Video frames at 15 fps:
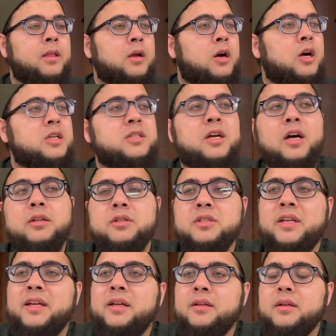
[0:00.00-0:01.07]
Our scholars,
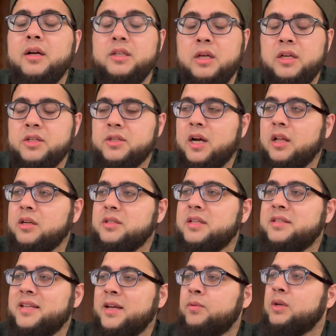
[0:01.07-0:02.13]
they
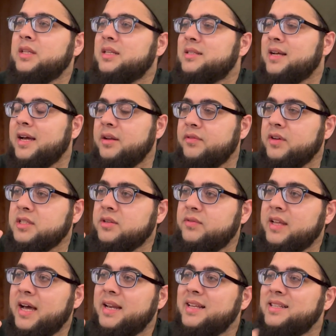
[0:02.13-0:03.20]
say one of the side effects of
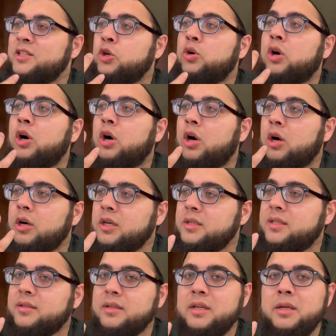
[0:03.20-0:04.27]
that is your
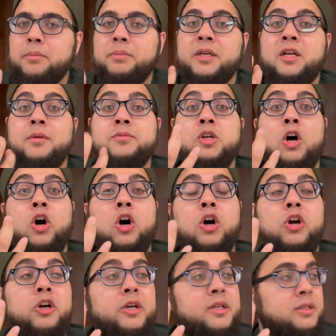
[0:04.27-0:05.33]
heart becomes
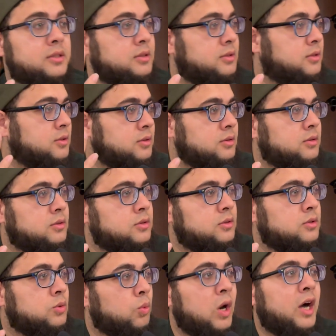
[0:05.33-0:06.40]
hard.
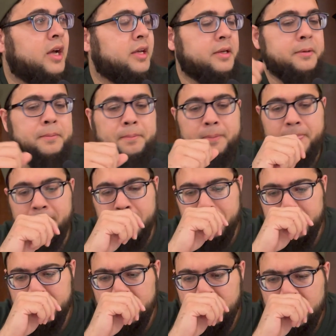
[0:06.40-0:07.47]
Why?
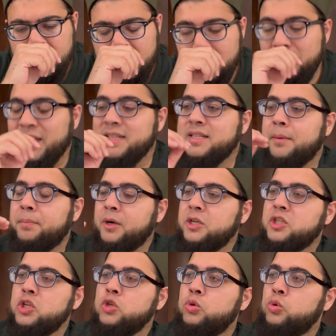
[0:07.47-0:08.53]
Because a
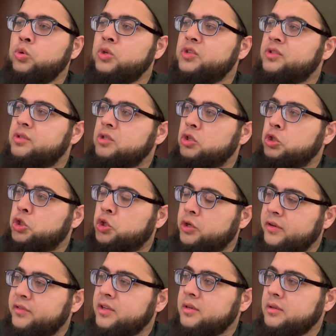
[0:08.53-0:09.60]
person who's
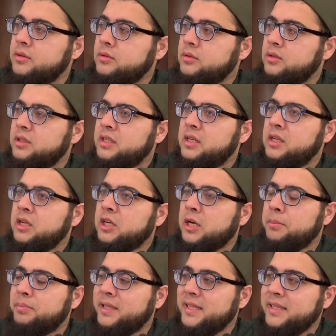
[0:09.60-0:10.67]
driven,
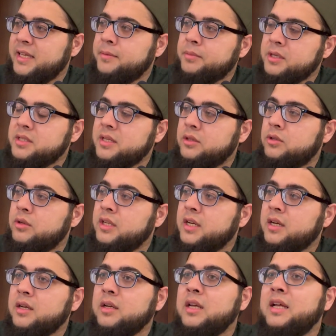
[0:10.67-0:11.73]
completely immersed in
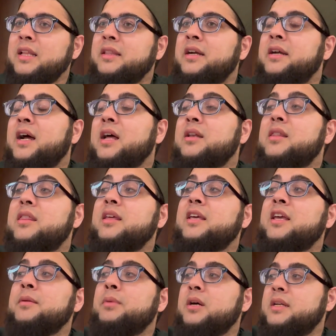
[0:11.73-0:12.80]
dunya, they're not
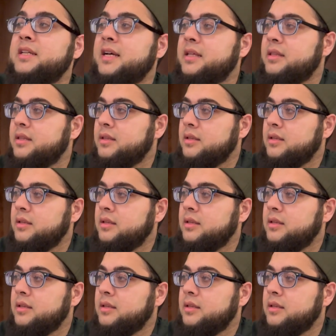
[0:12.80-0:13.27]
thinking about death.